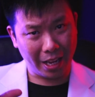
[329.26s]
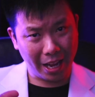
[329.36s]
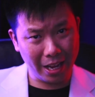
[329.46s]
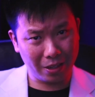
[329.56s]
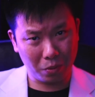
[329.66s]

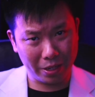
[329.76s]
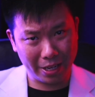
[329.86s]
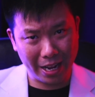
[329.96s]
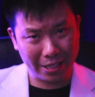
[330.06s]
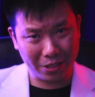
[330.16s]
And with
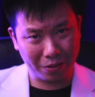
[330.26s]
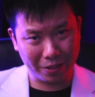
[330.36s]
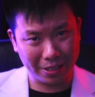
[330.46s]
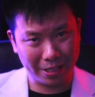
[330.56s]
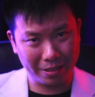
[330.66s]
Natty
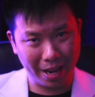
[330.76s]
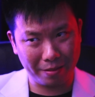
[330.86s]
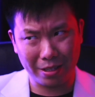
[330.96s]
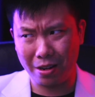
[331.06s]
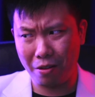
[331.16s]
serving as team
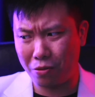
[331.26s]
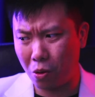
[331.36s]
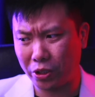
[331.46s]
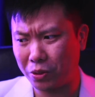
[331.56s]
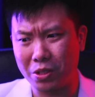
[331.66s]
captain, of
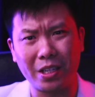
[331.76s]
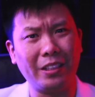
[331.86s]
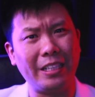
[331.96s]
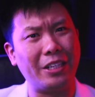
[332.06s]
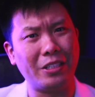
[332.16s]
course she was going
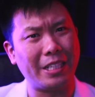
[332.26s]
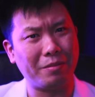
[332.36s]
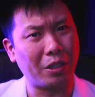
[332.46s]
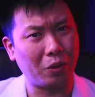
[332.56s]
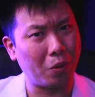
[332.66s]
to lead her
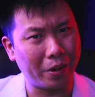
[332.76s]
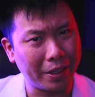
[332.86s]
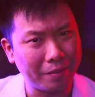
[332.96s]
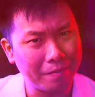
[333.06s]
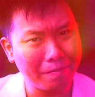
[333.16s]
team to glory.